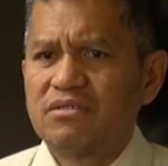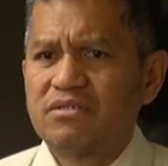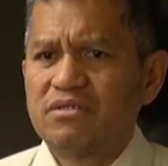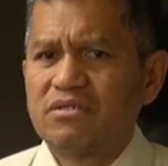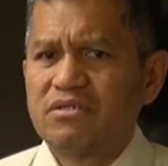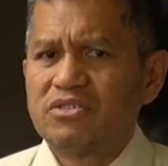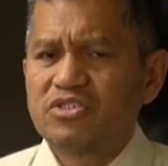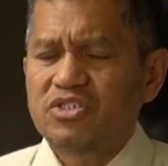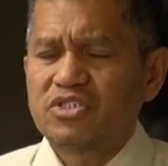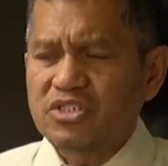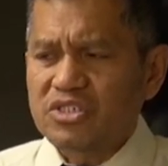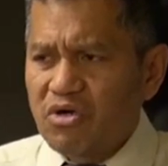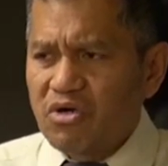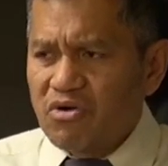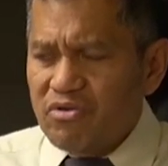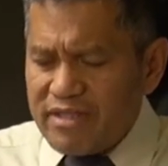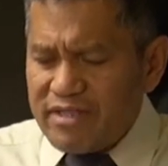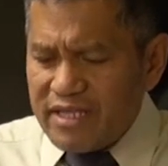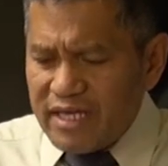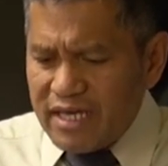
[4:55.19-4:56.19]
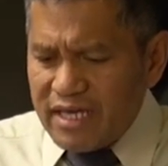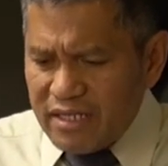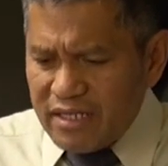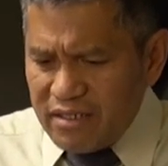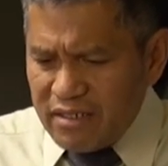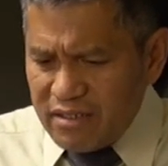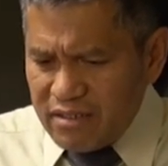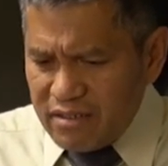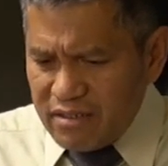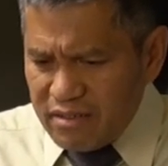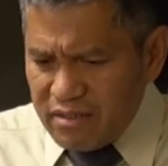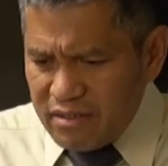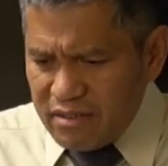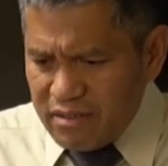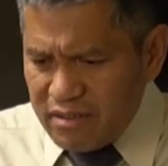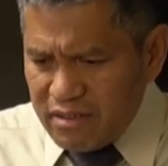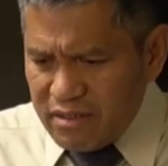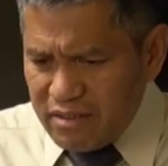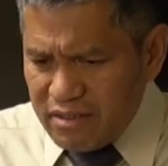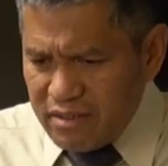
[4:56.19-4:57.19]
so that
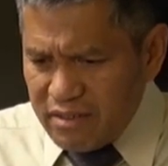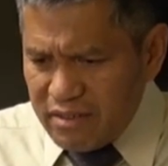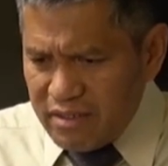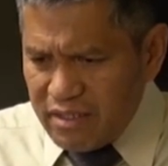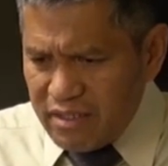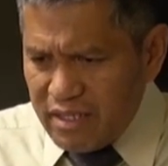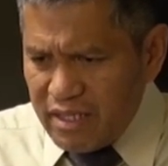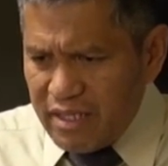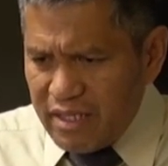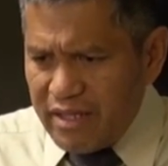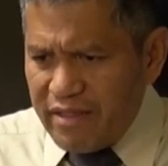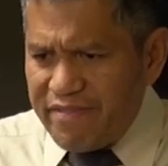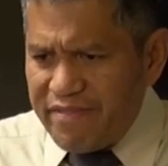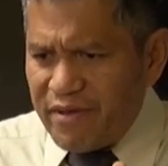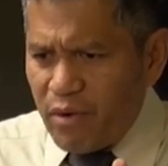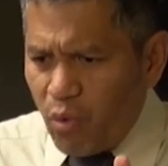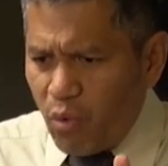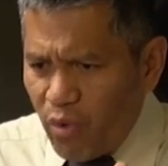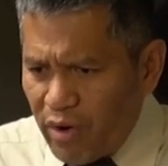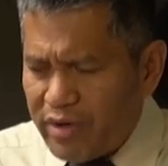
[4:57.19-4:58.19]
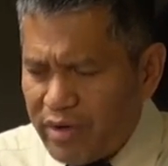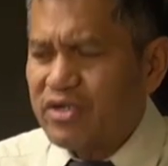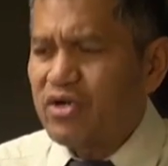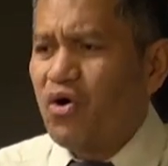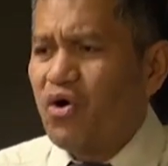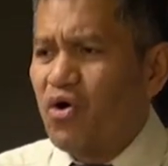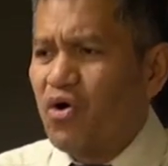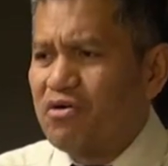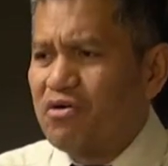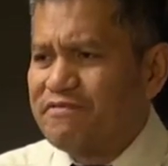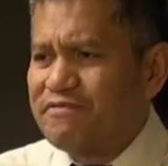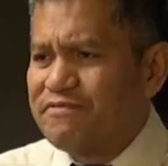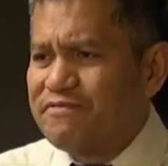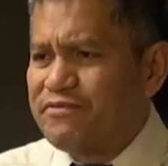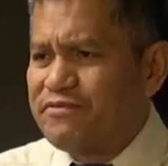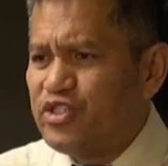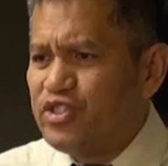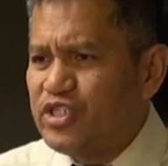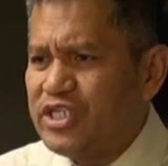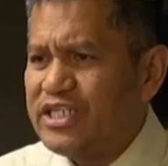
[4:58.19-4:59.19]
the work of
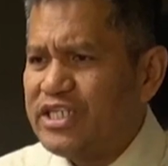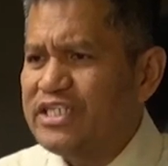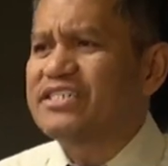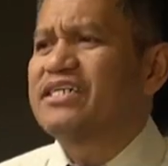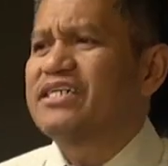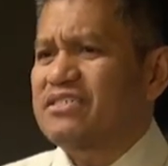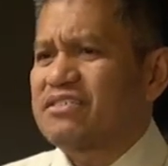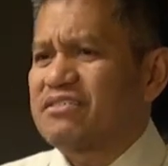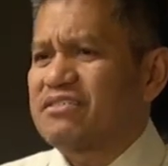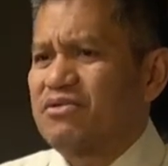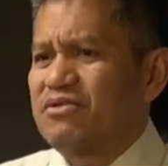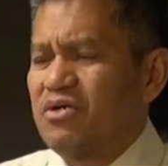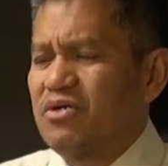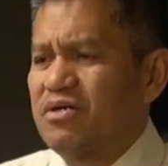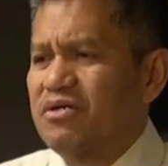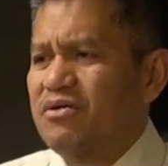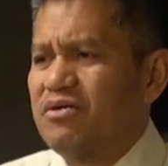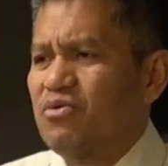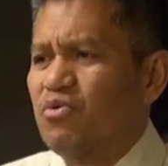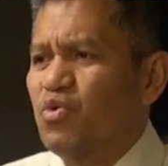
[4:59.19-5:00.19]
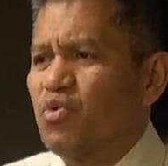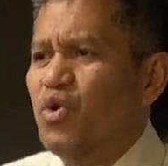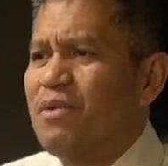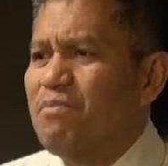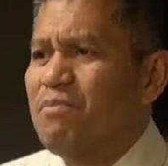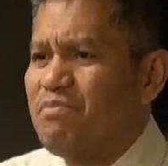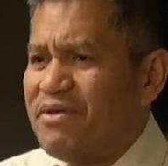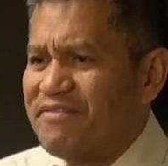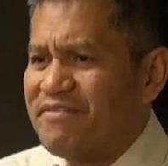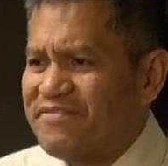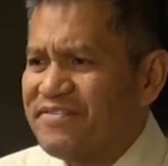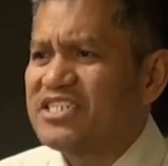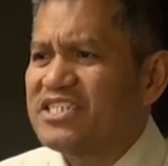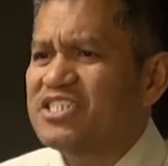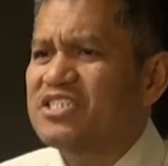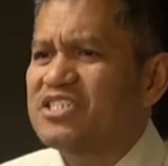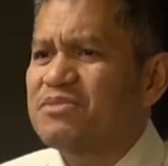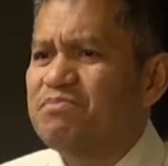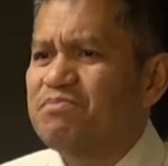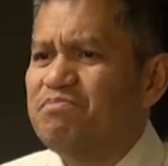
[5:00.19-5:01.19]
Jesus will be first be
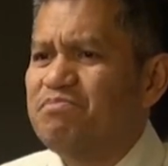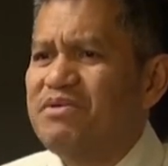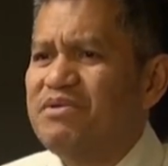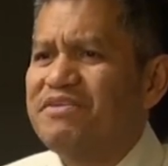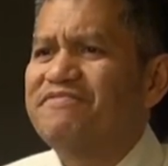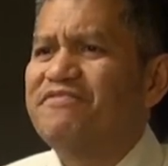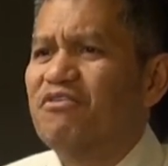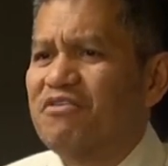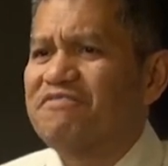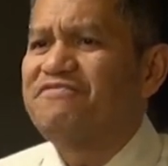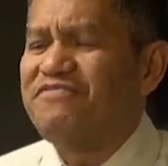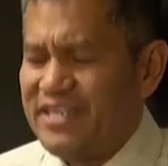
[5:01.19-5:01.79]
fulfilled.